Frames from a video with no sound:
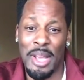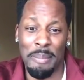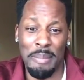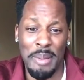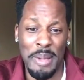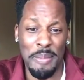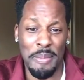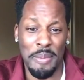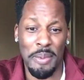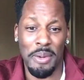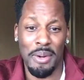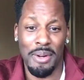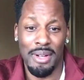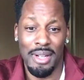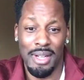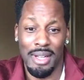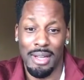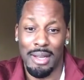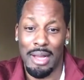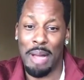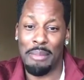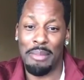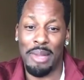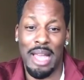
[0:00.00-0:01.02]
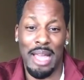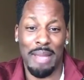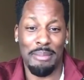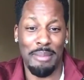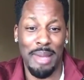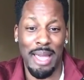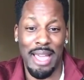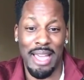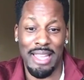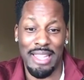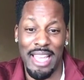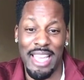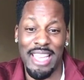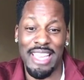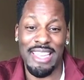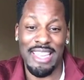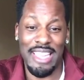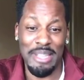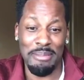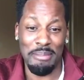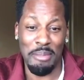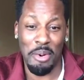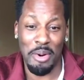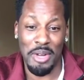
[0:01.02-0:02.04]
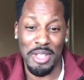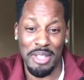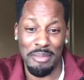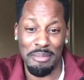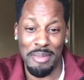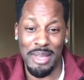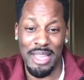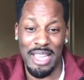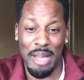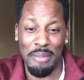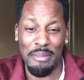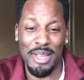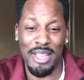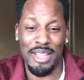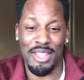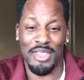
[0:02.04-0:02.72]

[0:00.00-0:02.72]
Some people, I'm like, man, they could eat more than me.